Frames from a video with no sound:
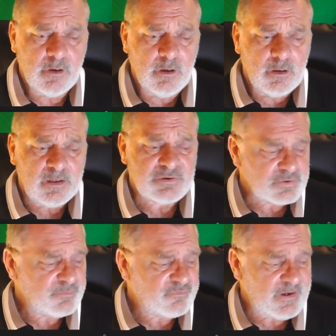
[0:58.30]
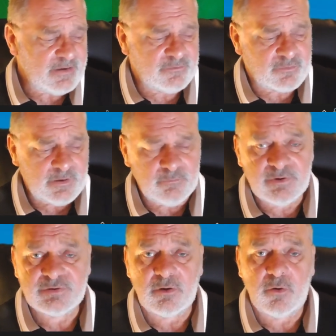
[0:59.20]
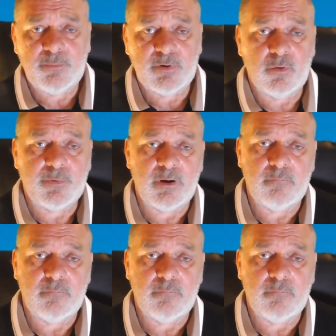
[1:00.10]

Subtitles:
let's jump straight into it. We shall open up